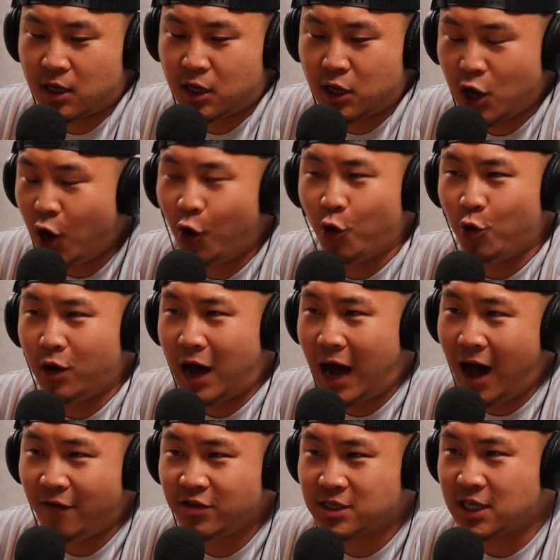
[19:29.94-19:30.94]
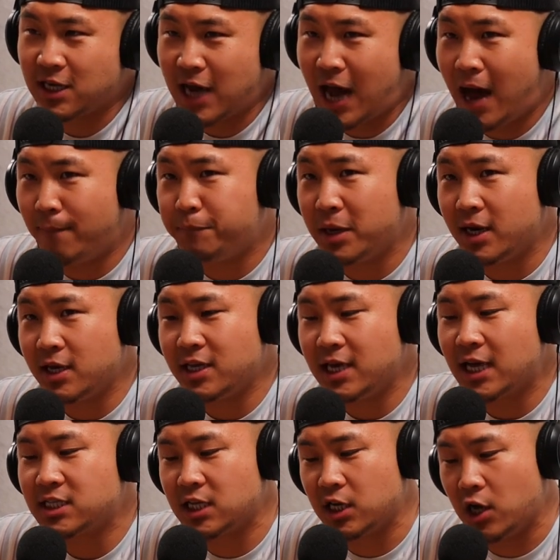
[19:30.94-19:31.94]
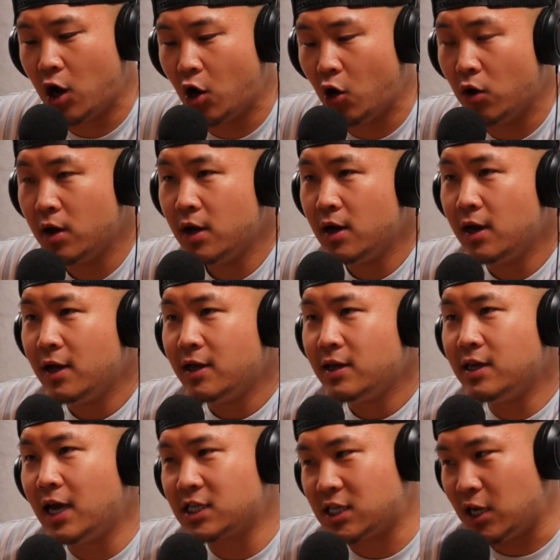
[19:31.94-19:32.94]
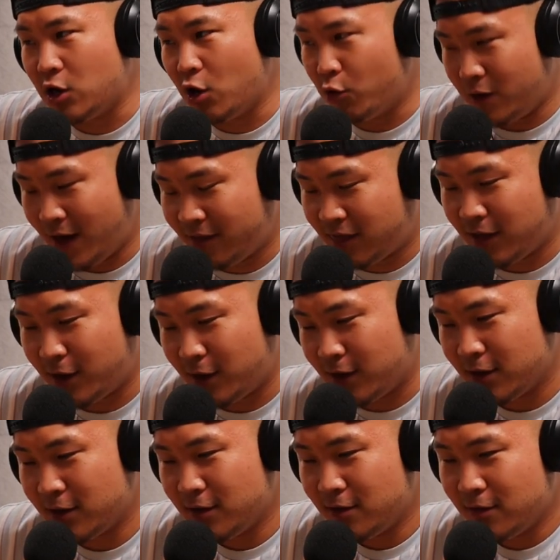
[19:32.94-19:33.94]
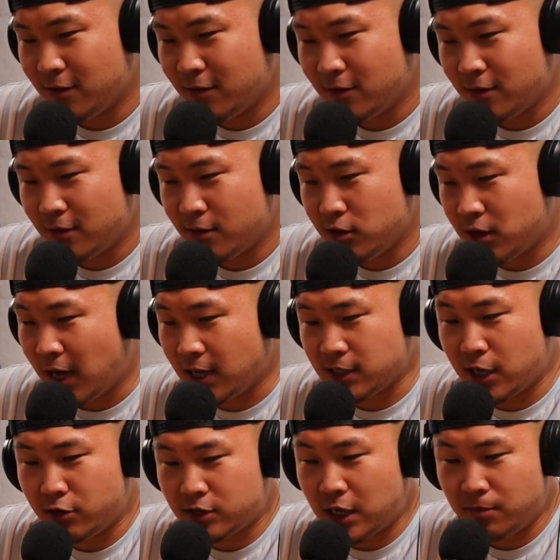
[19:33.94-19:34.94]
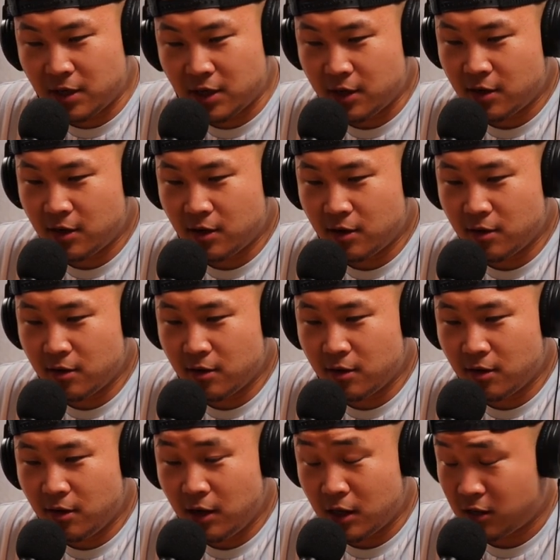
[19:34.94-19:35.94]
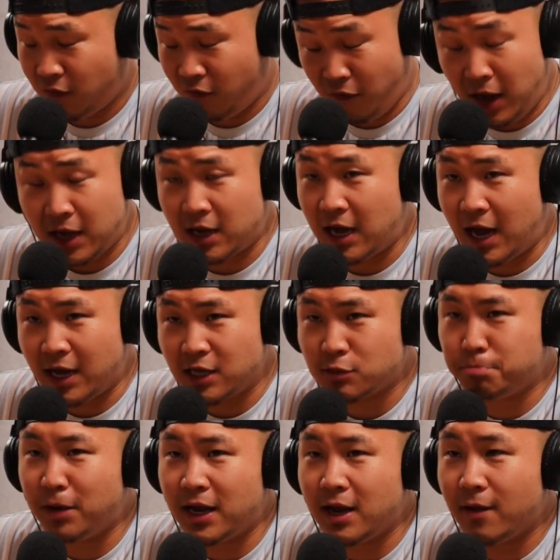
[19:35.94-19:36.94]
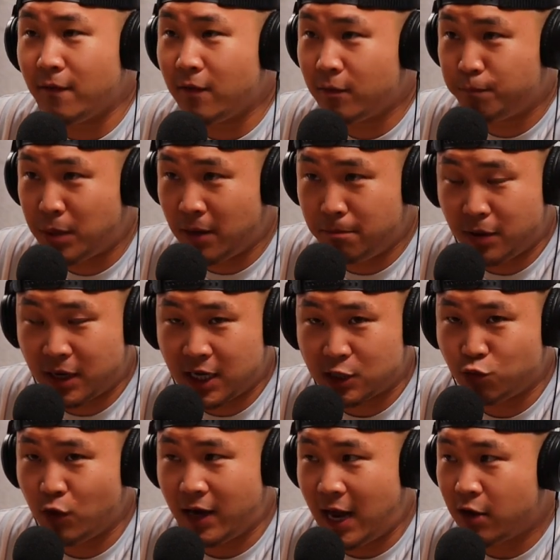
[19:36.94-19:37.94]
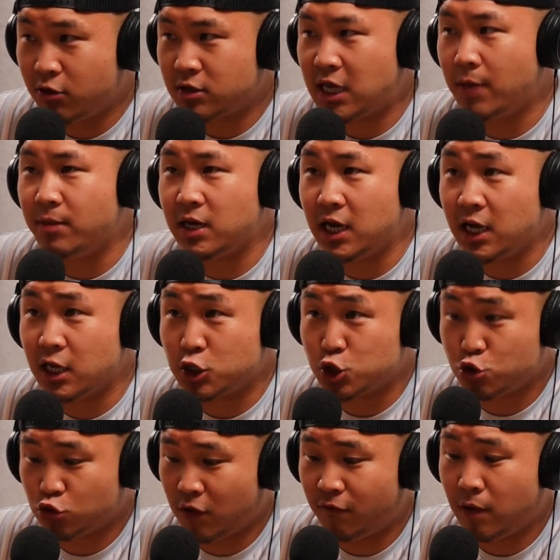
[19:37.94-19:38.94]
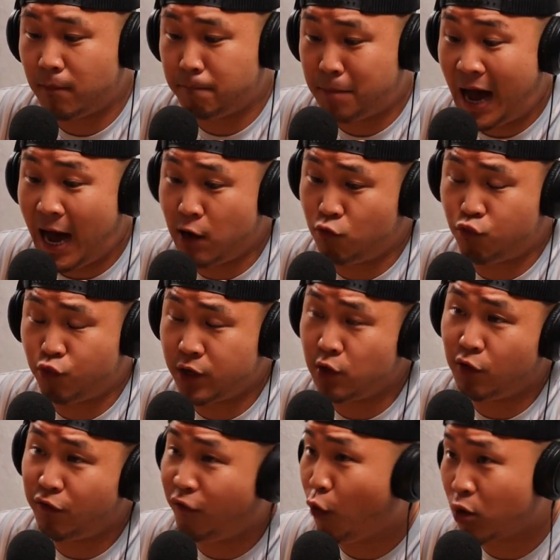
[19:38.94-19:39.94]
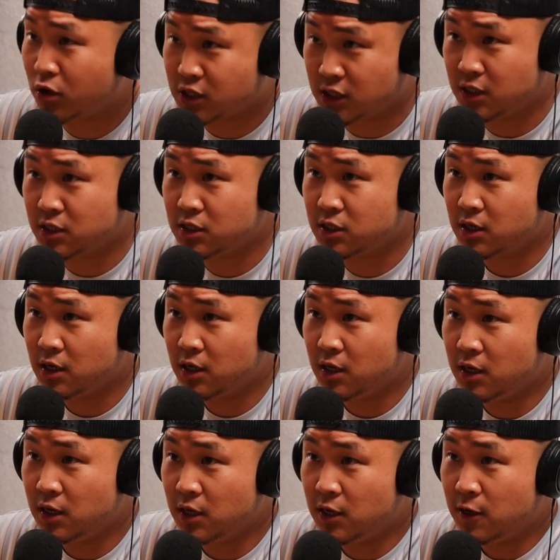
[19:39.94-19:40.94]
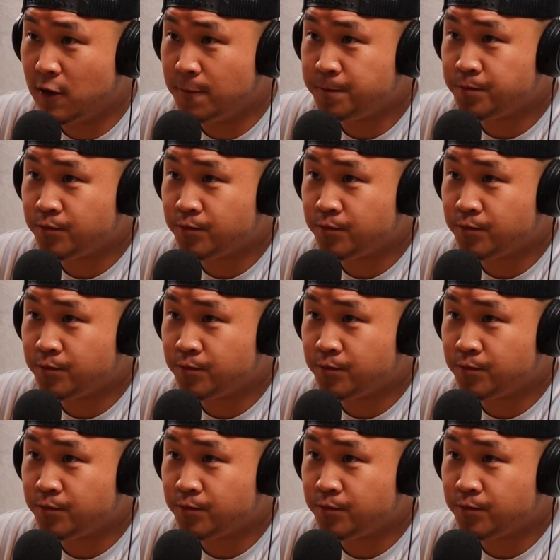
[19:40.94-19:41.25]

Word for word: No, obviously not. But yes and well, no. What can? What yes can, and no. Right? Nothing. You guys, entertainment is fake, guys. But but but guess what? Entertainment is driven by real forces. Yeah.